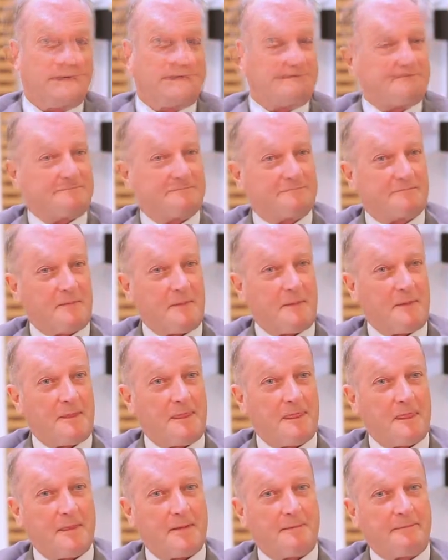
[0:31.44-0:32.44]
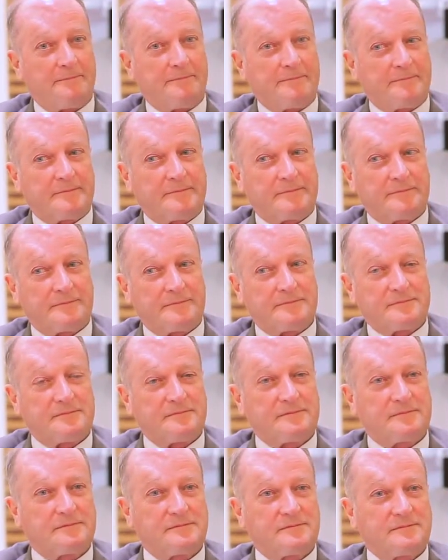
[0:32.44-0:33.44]

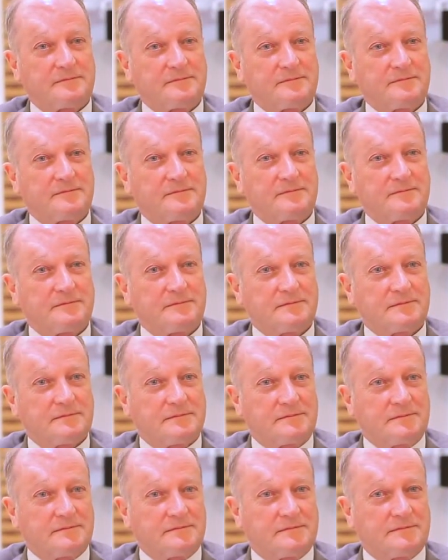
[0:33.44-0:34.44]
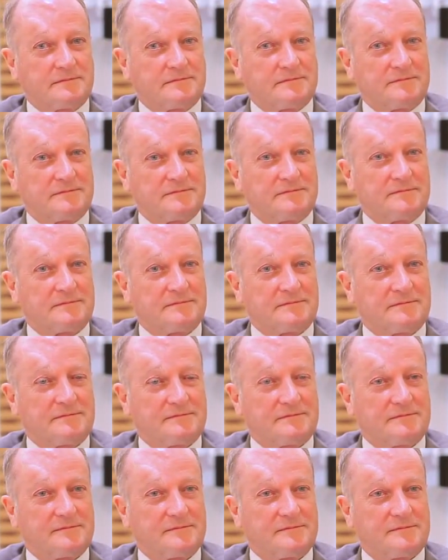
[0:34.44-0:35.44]

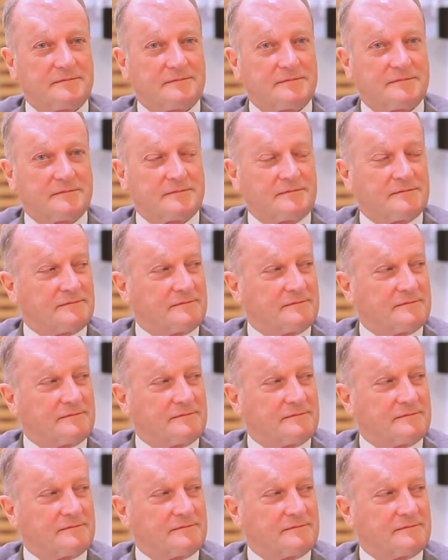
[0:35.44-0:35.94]
[no speech]